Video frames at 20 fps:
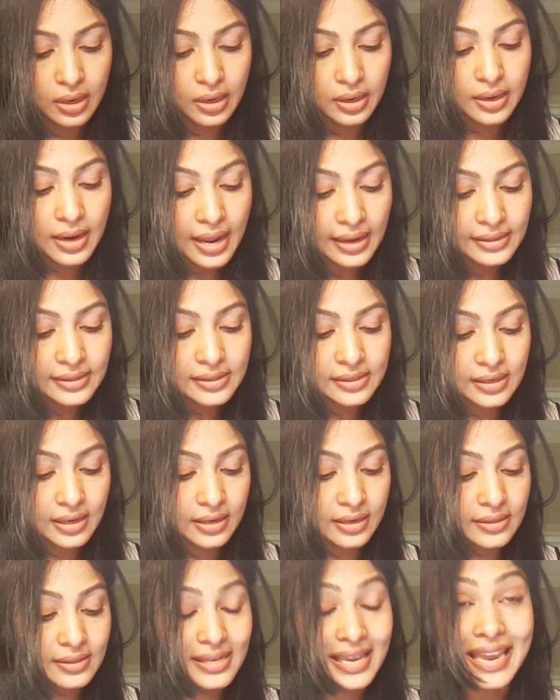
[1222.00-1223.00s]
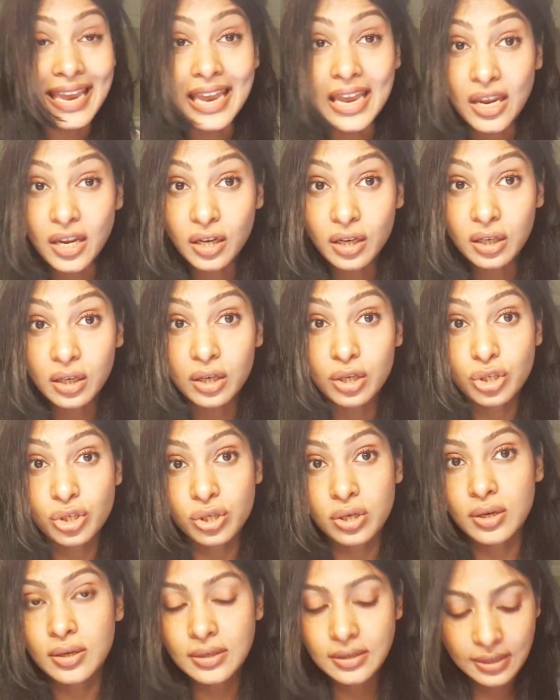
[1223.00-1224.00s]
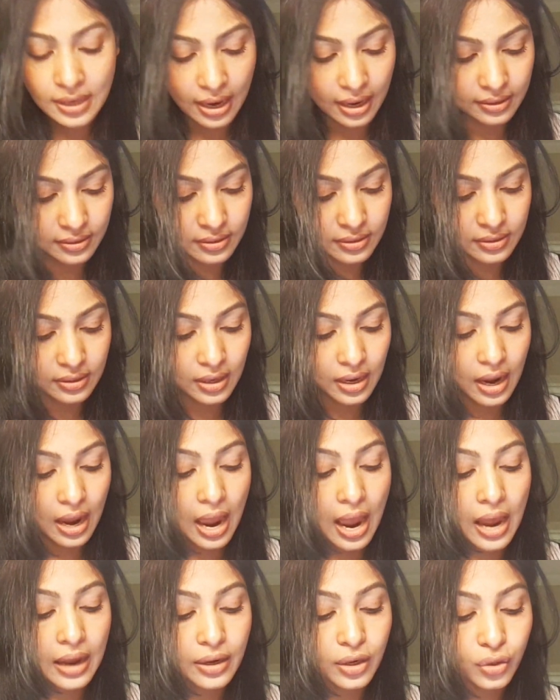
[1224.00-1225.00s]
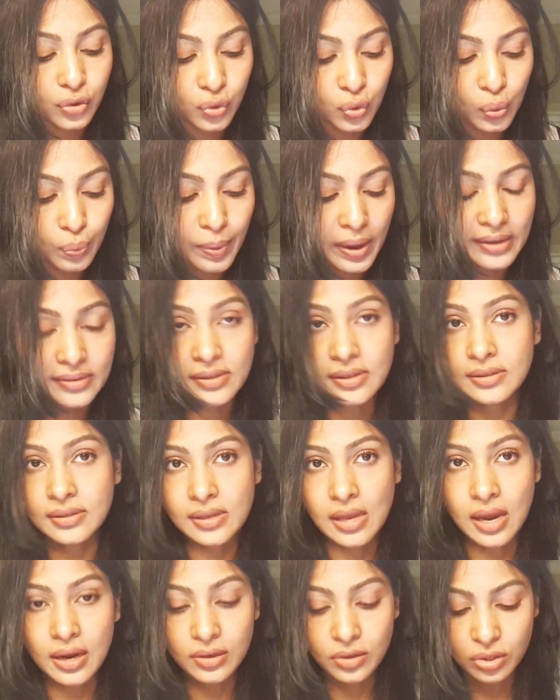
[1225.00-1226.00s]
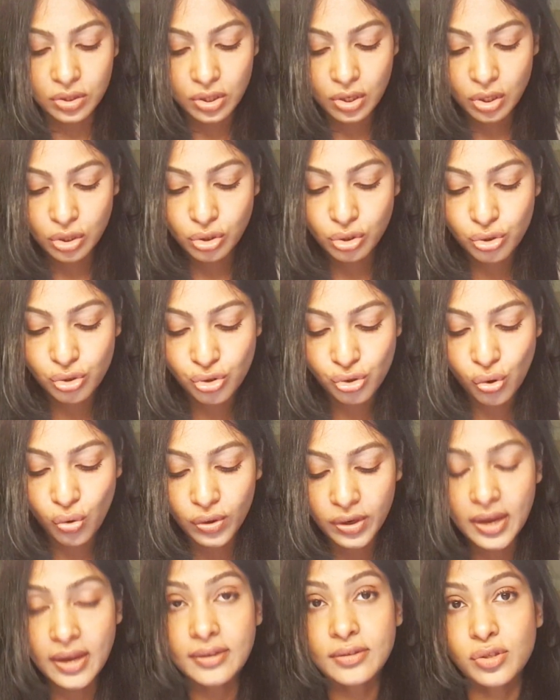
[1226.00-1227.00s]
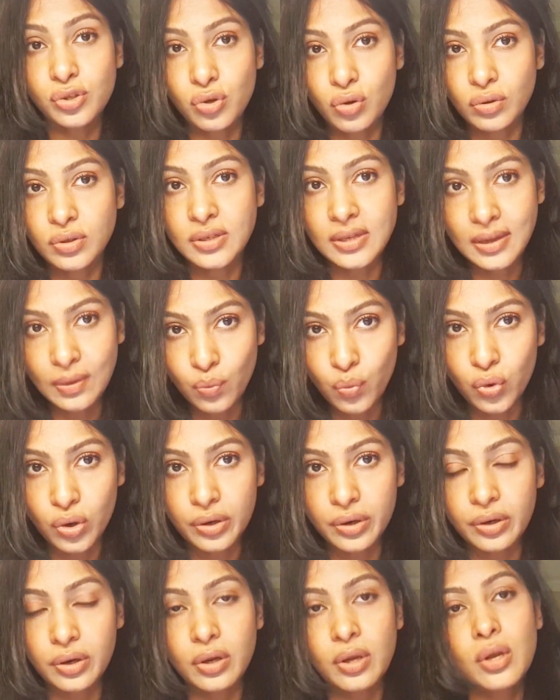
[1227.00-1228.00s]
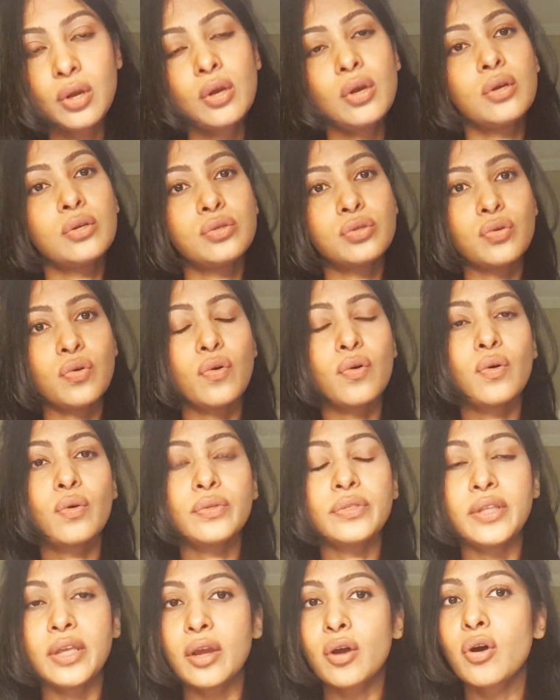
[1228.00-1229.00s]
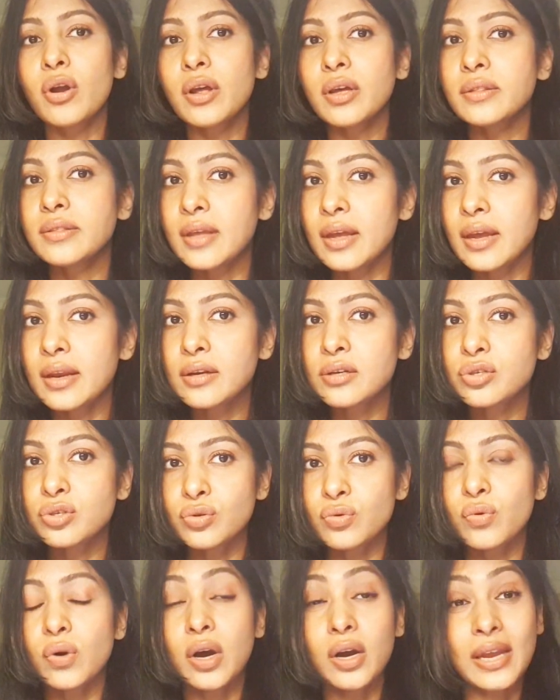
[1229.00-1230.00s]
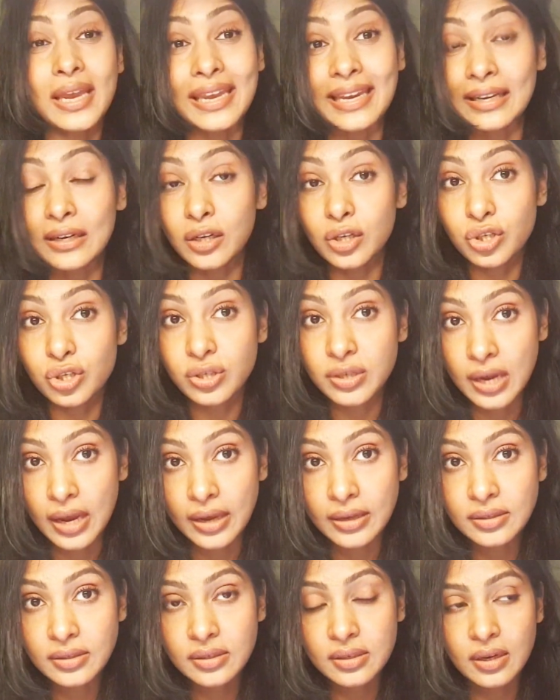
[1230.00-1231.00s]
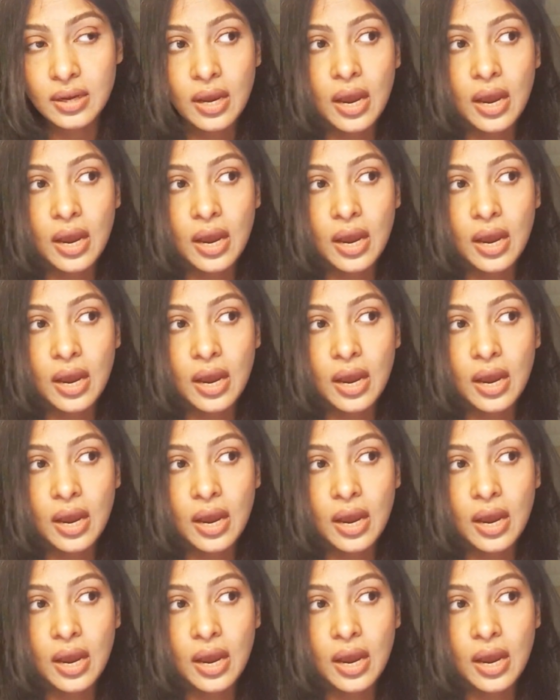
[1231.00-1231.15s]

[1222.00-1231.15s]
Next is English test and a group exercise to showcase your teamwork. So they're gonna then do an English test.